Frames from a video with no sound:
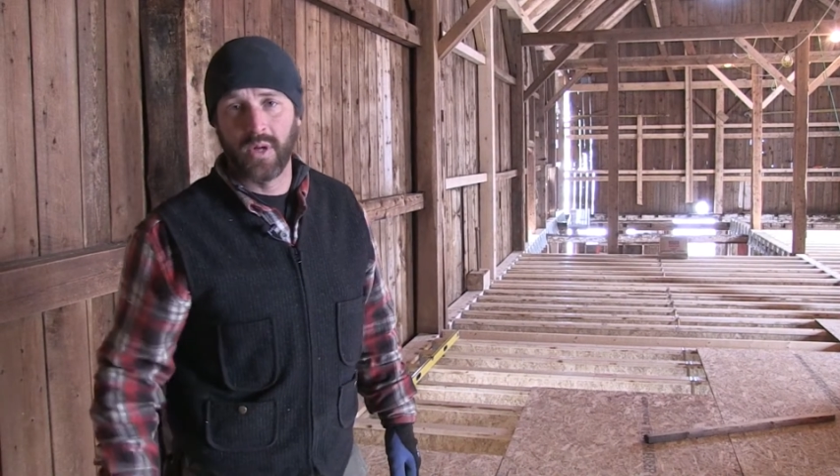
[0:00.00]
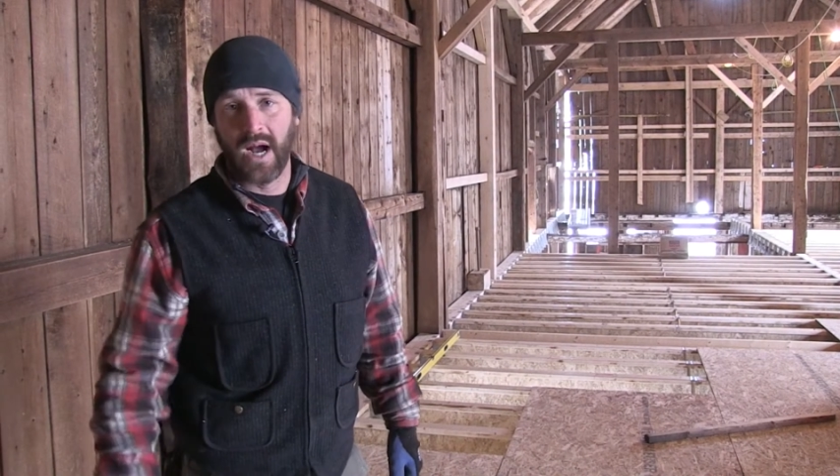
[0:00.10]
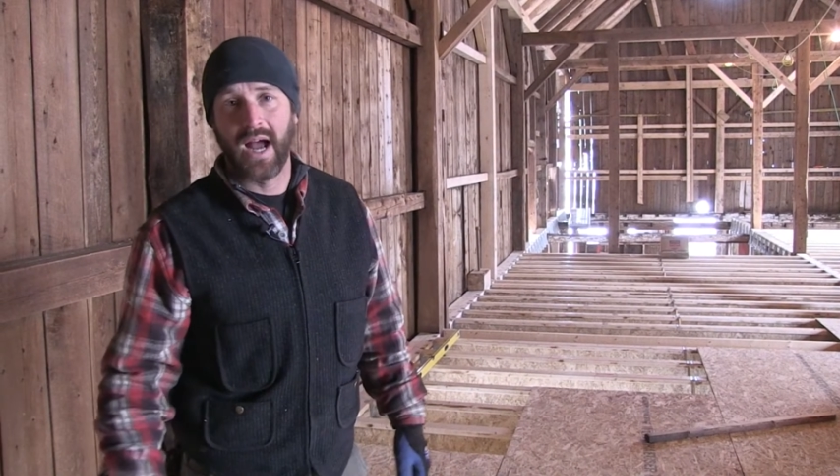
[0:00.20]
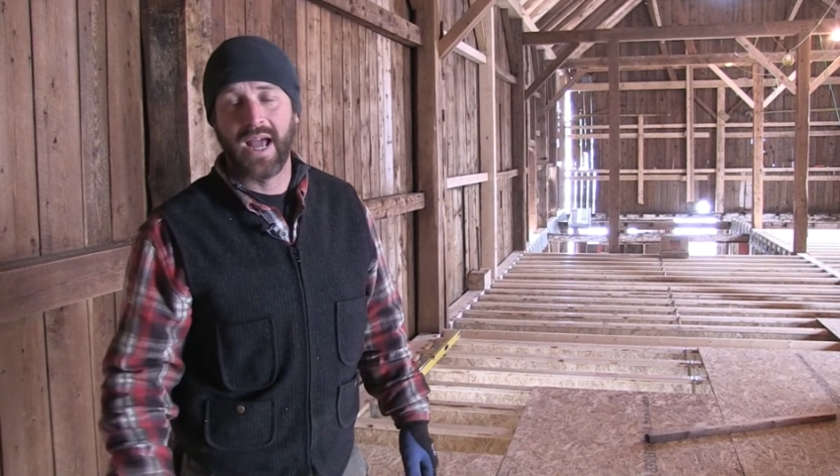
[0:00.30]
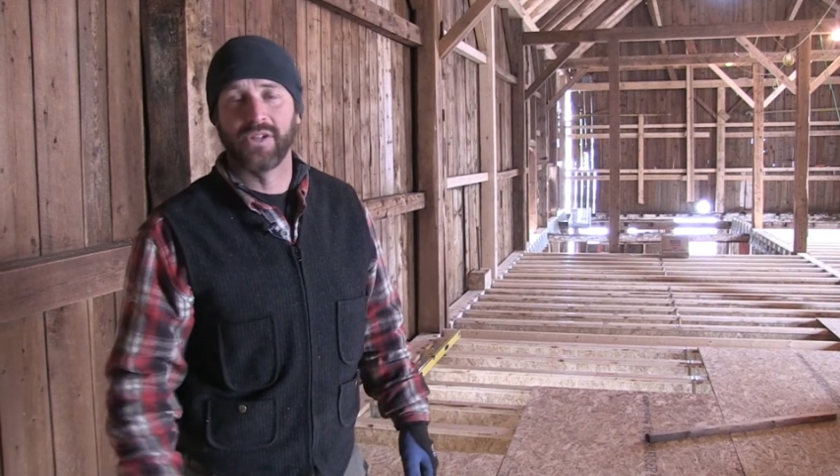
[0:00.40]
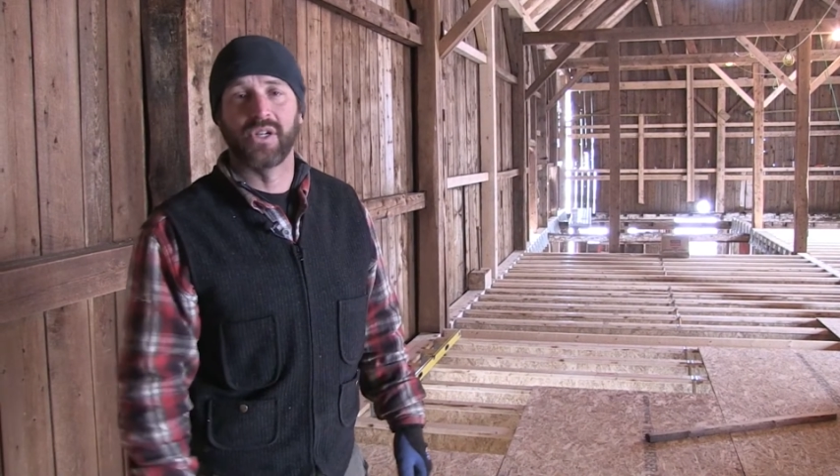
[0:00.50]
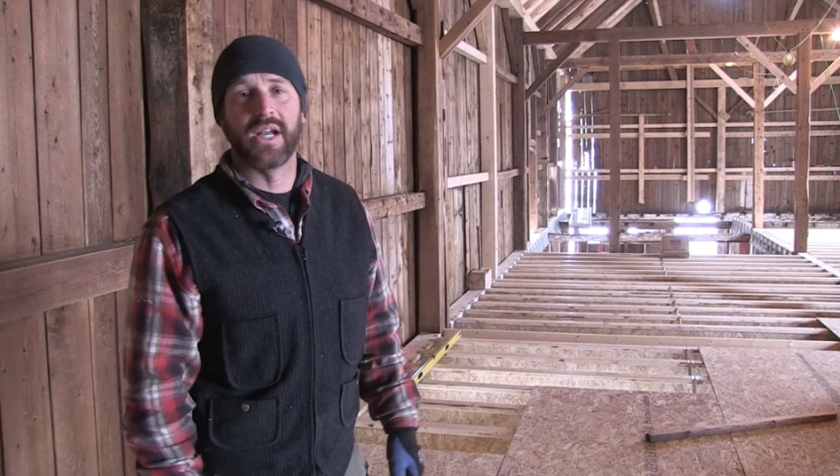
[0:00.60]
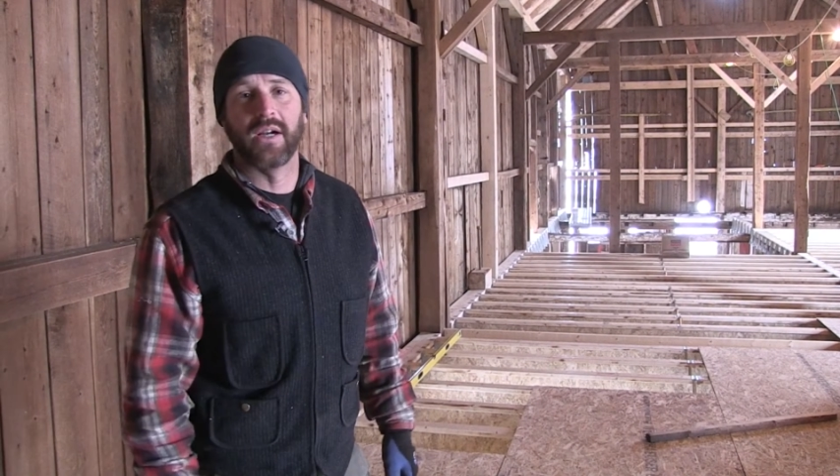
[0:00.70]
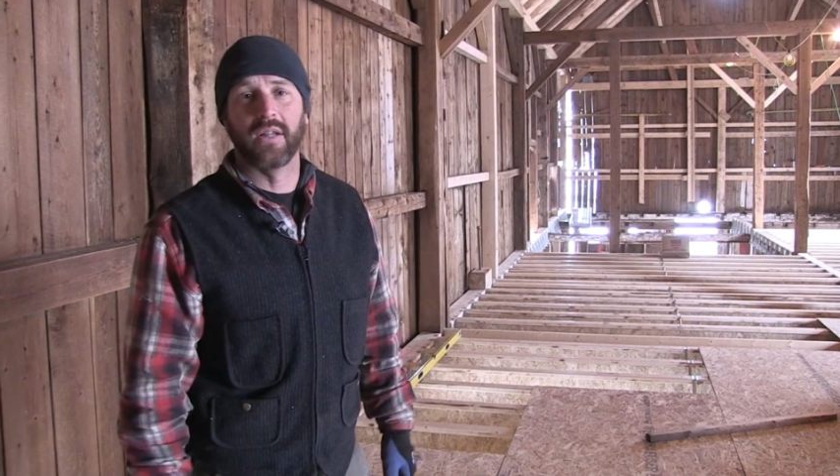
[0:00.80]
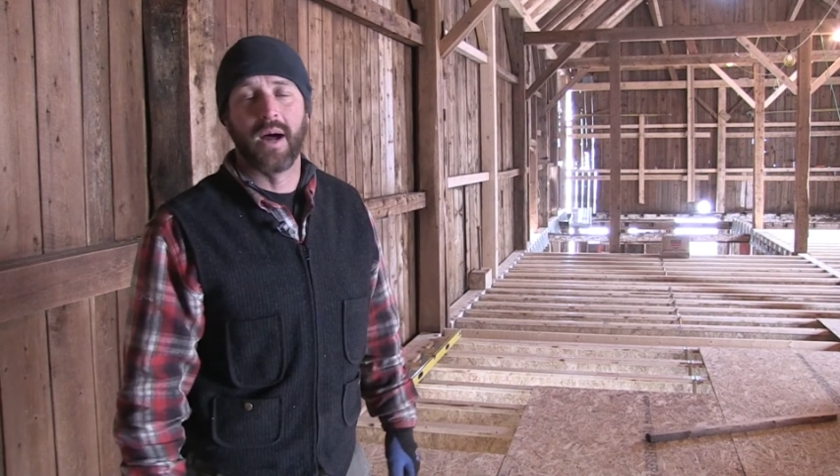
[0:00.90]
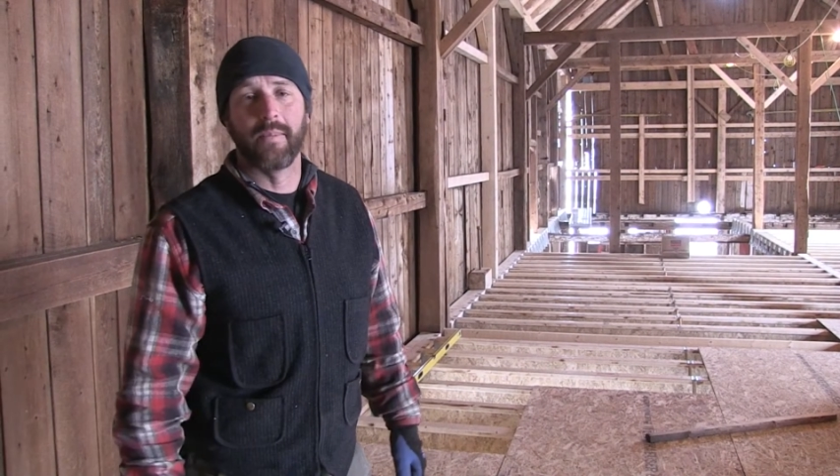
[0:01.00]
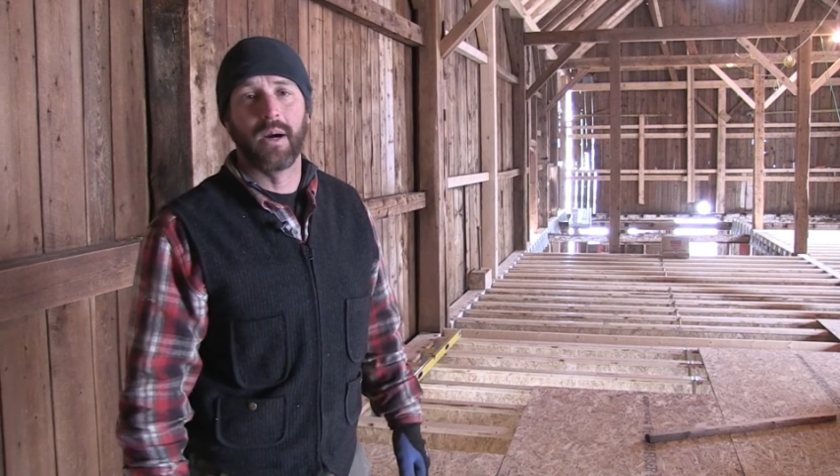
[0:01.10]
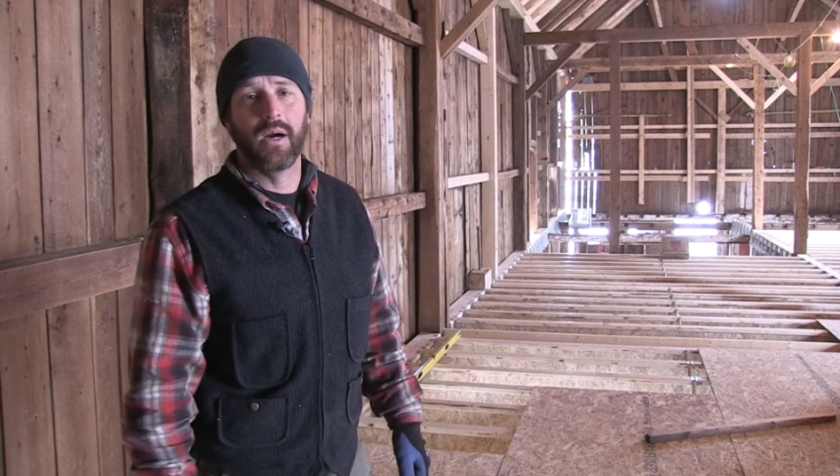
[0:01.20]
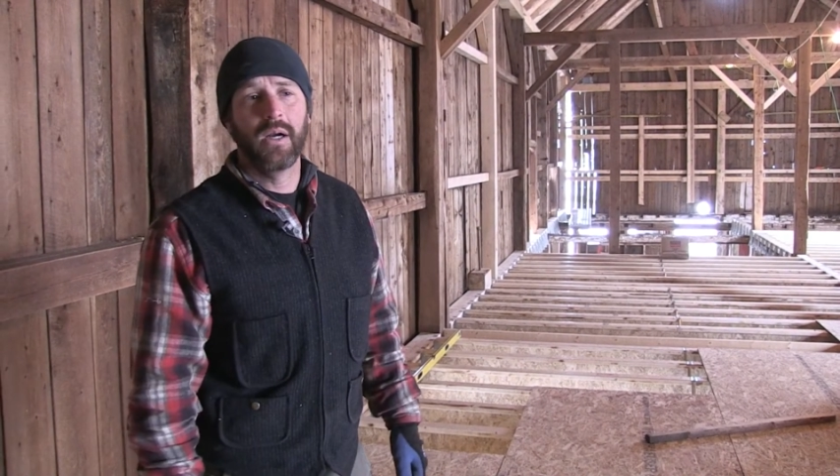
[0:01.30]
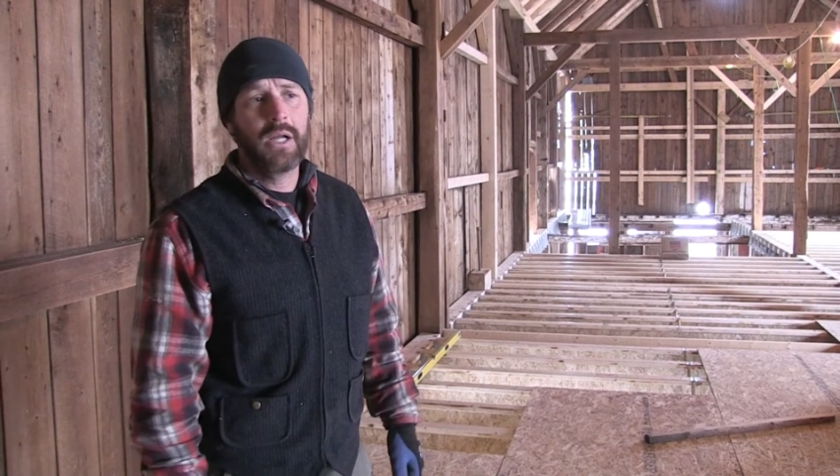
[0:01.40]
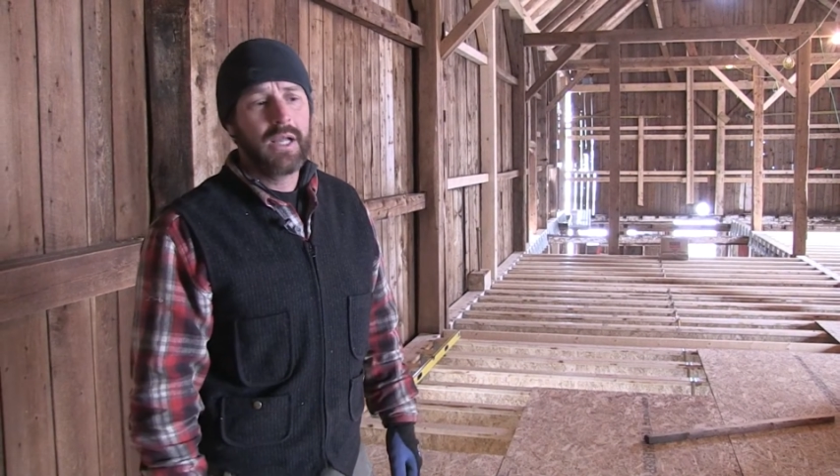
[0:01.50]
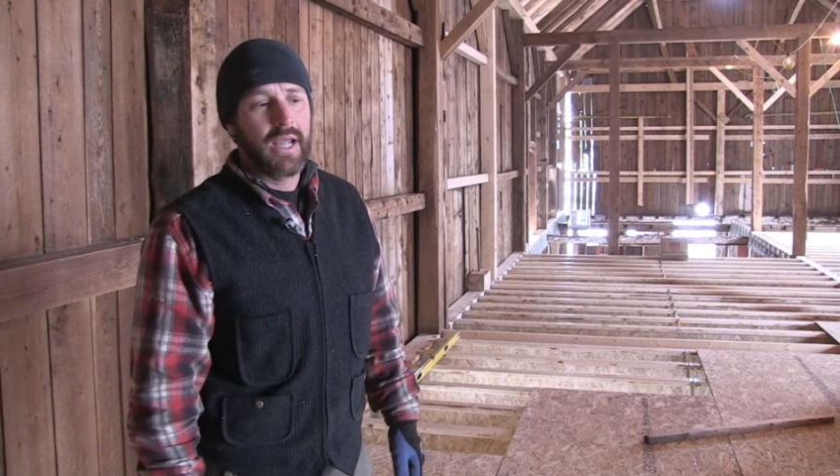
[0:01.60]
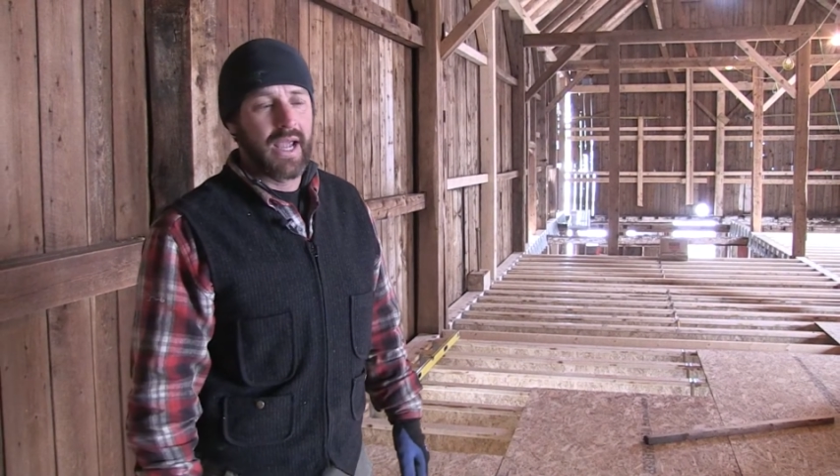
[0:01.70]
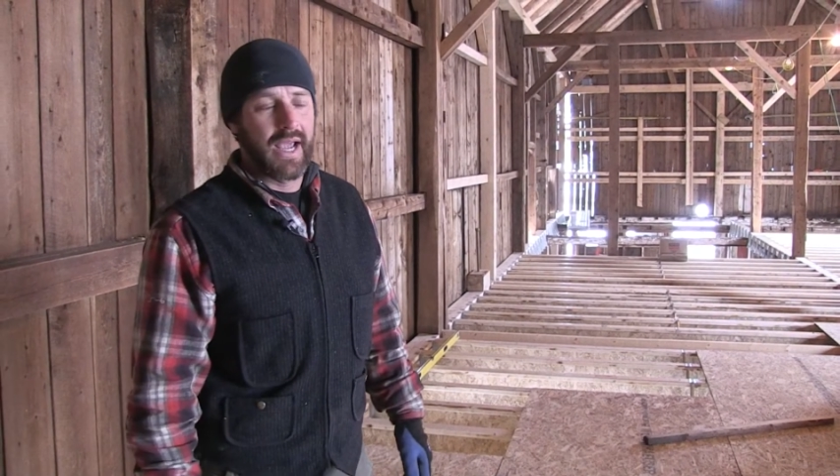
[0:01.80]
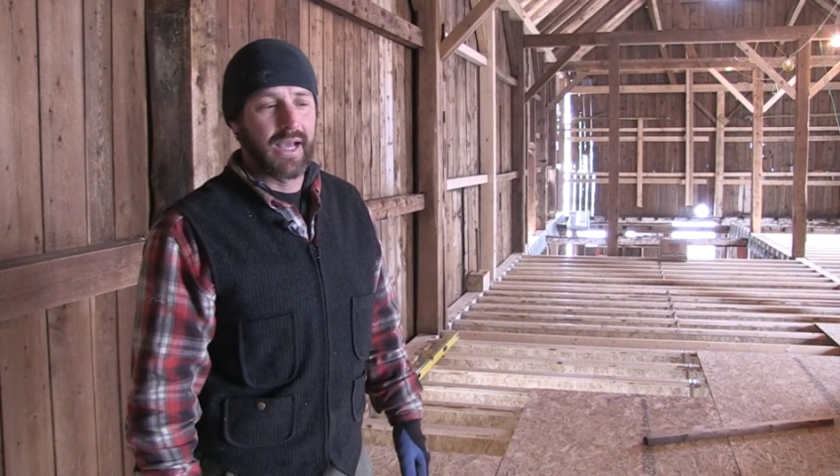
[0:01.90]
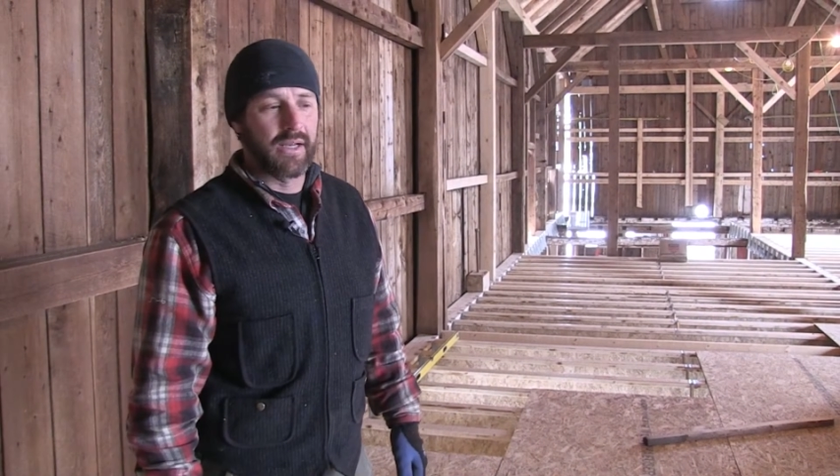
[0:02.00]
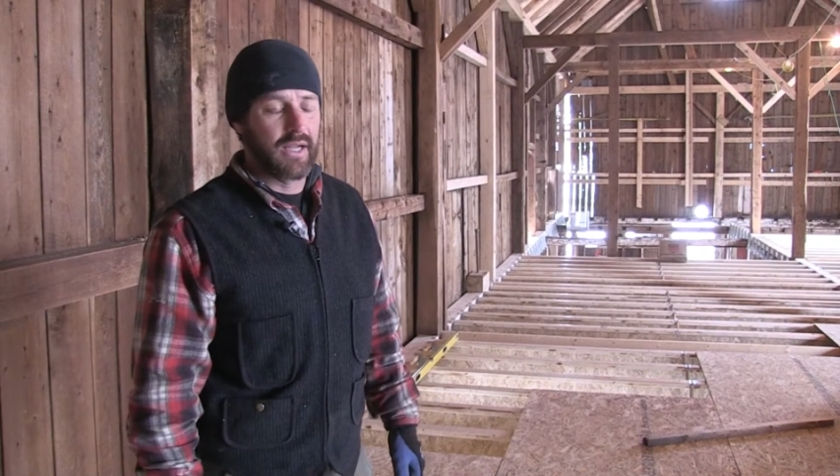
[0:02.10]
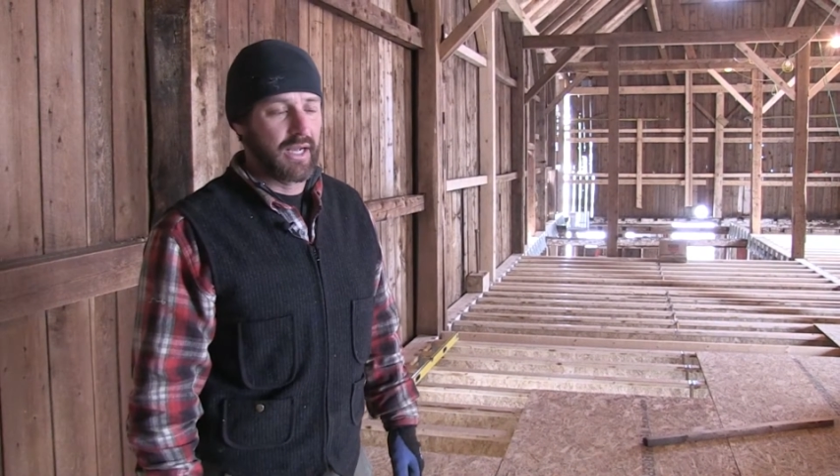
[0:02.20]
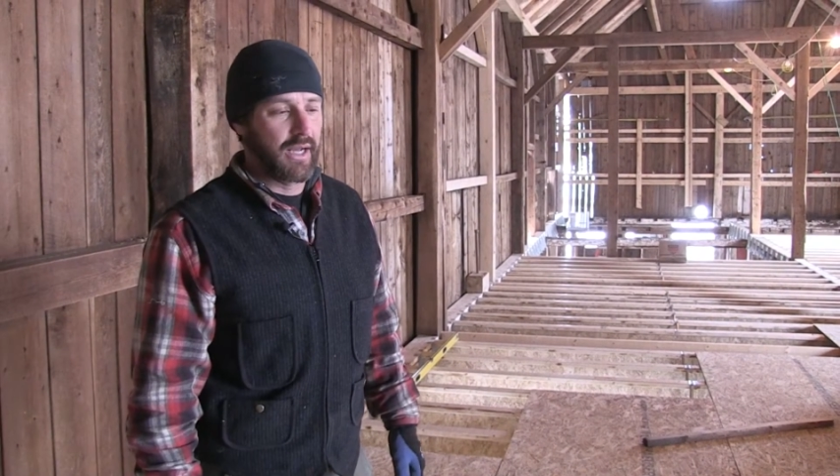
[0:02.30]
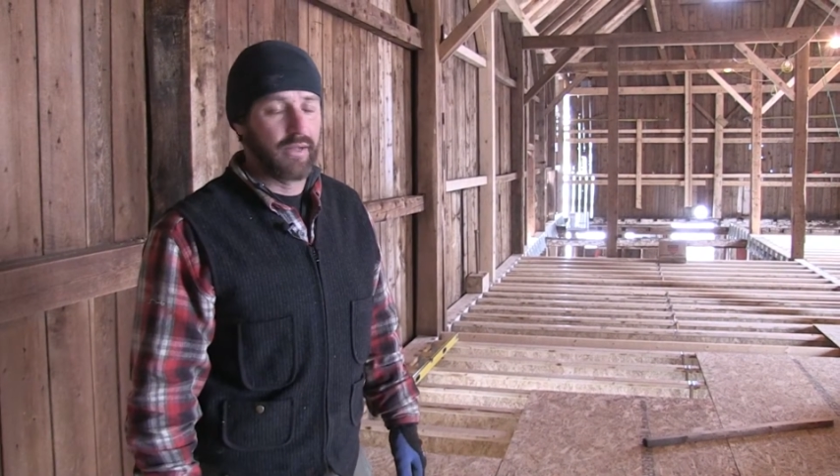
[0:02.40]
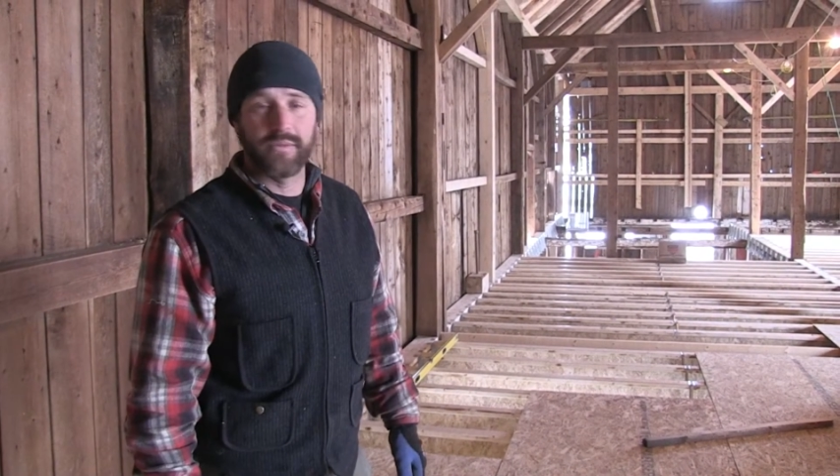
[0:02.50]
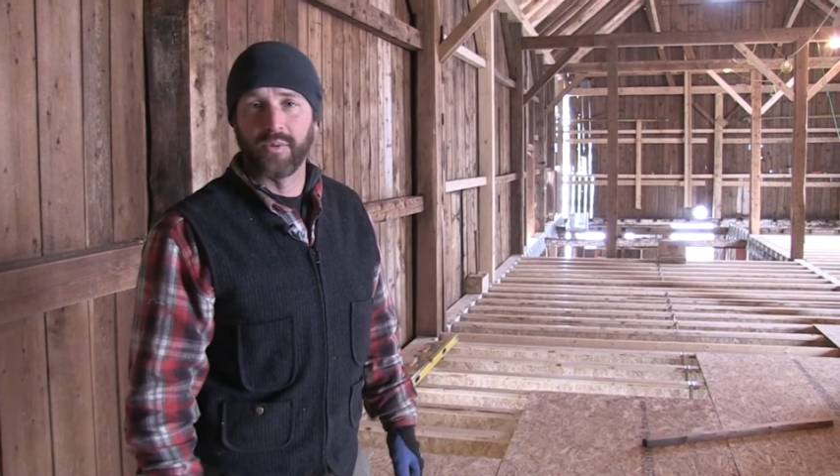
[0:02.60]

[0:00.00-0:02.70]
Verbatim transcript: uh, engineered lumber and uh,